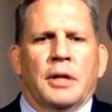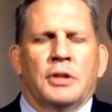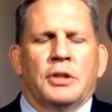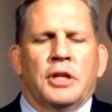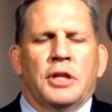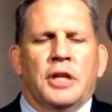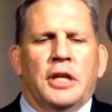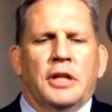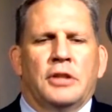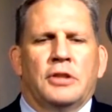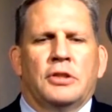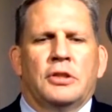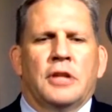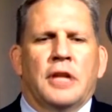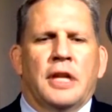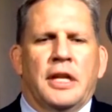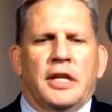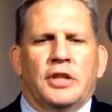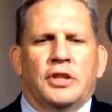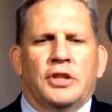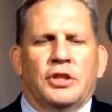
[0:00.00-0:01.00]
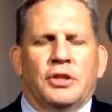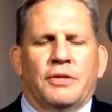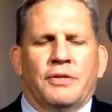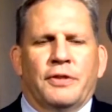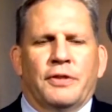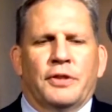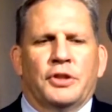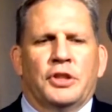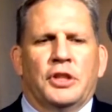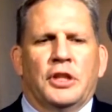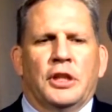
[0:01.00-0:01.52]
to get gets to the
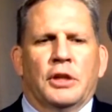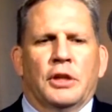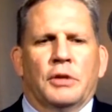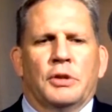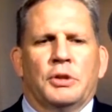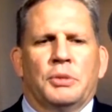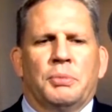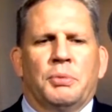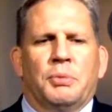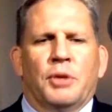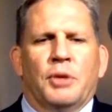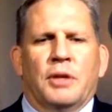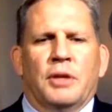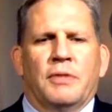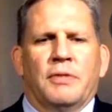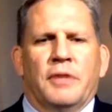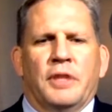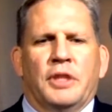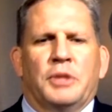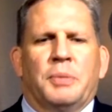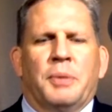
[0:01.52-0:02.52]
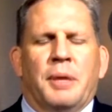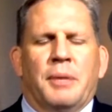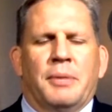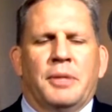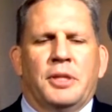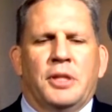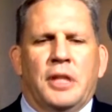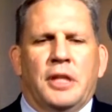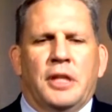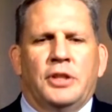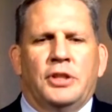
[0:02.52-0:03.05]
first Seaload's point of
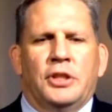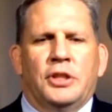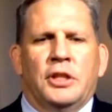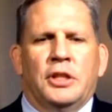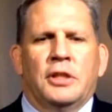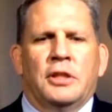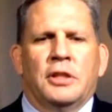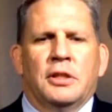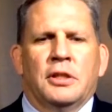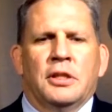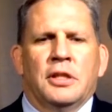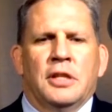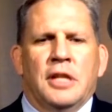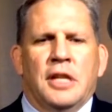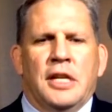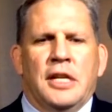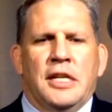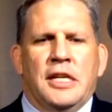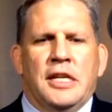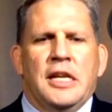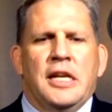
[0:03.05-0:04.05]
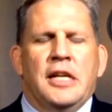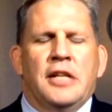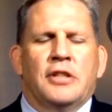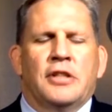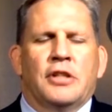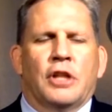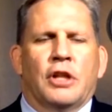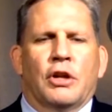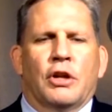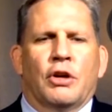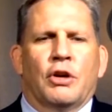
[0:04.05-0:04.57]
experimentation and needing
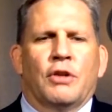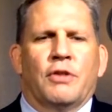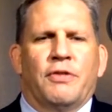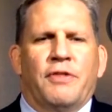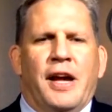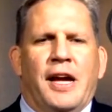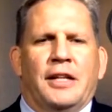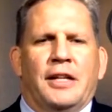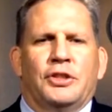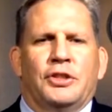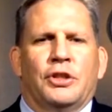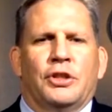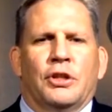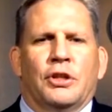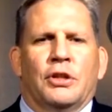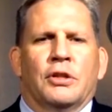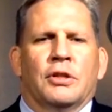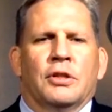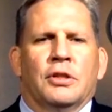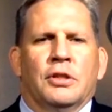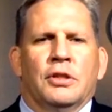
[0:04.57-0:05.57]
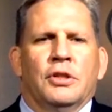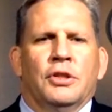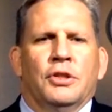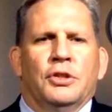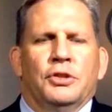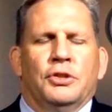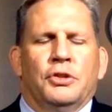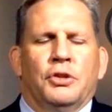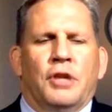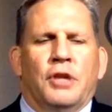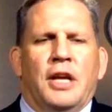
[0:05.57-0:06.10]
to learn faster,
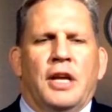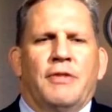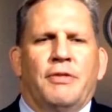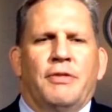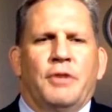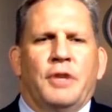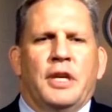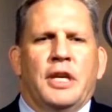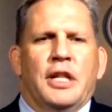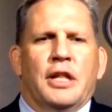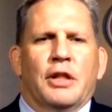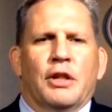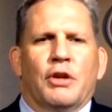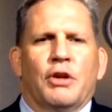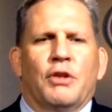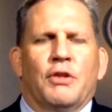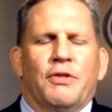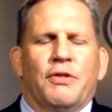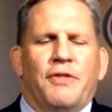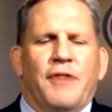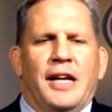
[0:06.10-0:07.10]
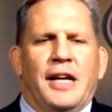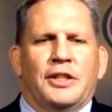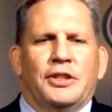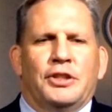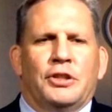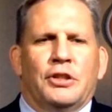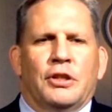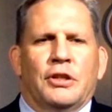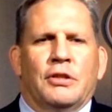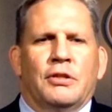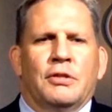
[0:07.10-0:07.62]
so that if we can learn
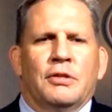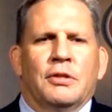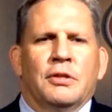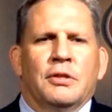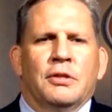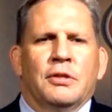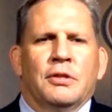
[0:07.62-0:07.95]
faster,